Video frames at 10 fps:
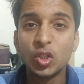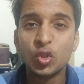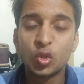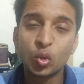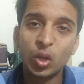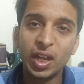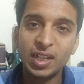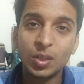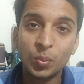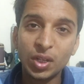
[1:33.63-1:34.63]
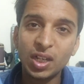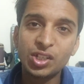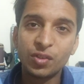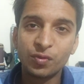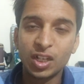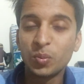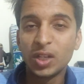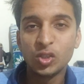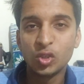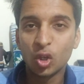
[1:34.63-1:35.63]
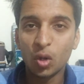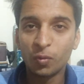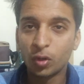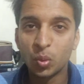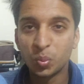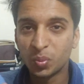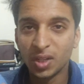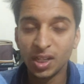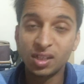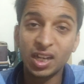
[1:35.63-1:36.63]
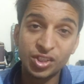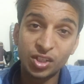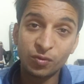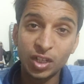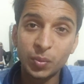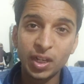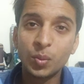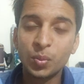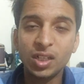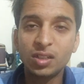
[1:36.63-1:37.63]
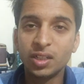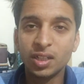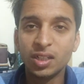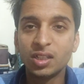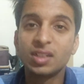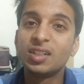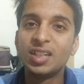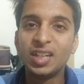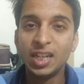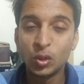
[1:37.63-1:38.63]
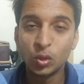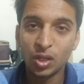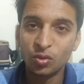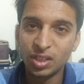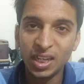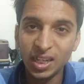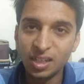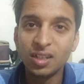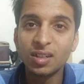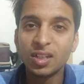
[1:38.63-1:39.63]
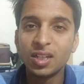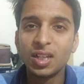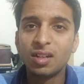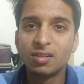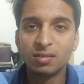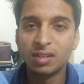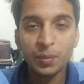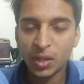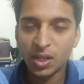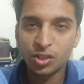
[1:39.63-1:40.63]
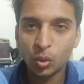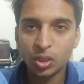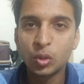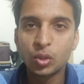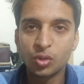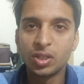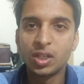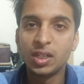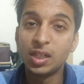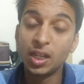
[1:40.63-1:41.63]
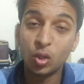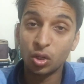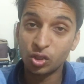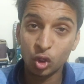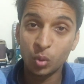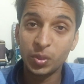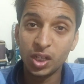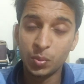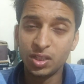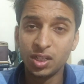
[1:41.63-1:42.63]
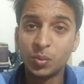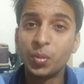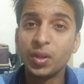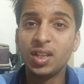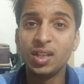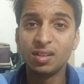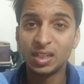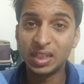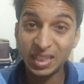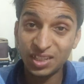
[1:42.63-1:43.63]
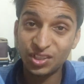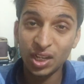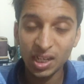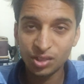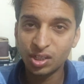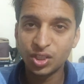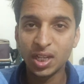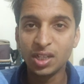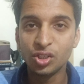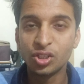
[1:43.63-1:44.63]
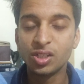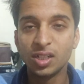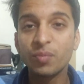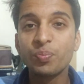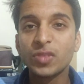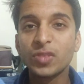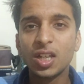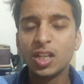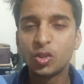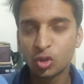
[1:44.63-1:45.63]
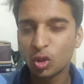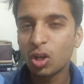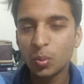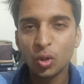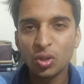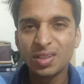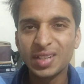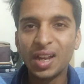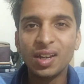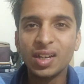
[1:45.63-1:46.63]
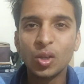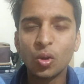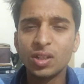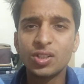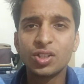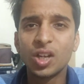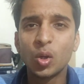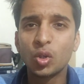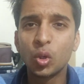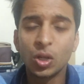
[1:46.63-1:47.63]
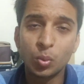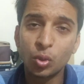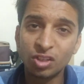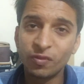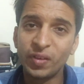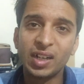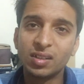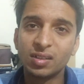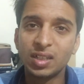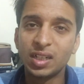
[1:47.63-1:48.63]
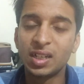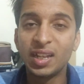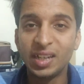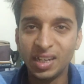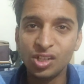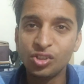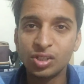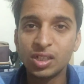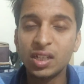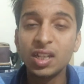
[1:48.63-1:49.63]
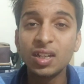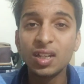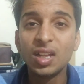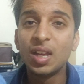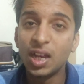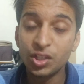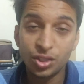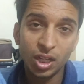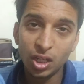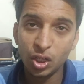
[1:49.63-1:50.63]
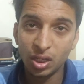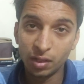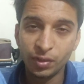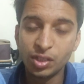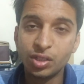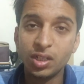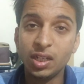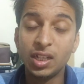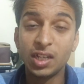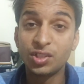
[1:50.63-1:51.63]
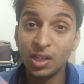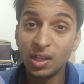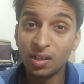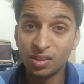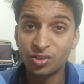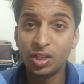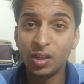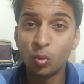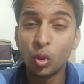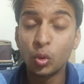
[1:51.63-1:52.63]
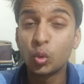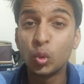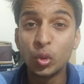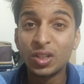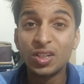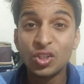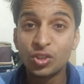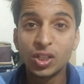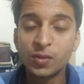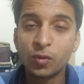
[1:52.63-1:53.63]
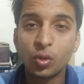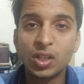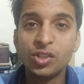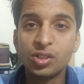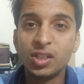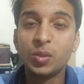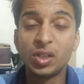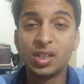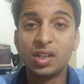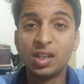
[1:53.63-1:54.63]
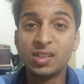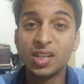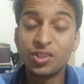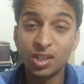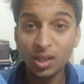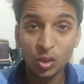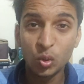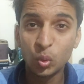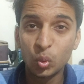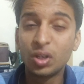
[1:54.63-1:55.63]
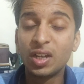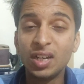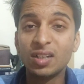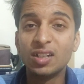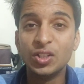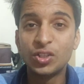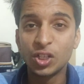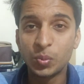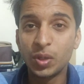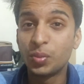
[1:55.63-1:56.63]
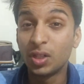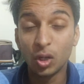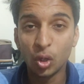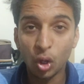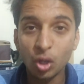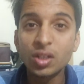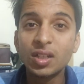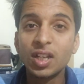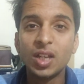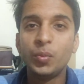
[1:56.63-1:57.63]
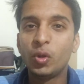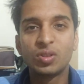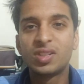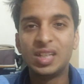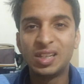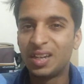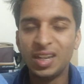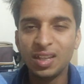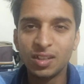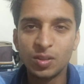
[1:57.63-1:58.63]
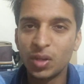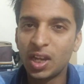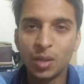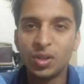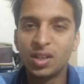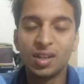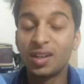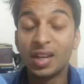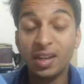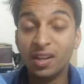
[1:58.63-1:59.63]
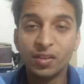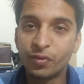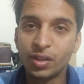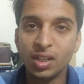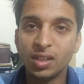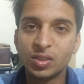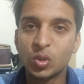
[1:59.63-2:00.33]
So I completely shifted my job from, like I shifted my complete career in 2018. I passed out in 2018. I got a job in MNC company in design, as a design engineer. It's not about the salary, or it's not about the factor that I hate engineering. I still love engineering. I still want to search for the engineering materials. I still do read research paper a lot, because see, reading is my habit and I love reading.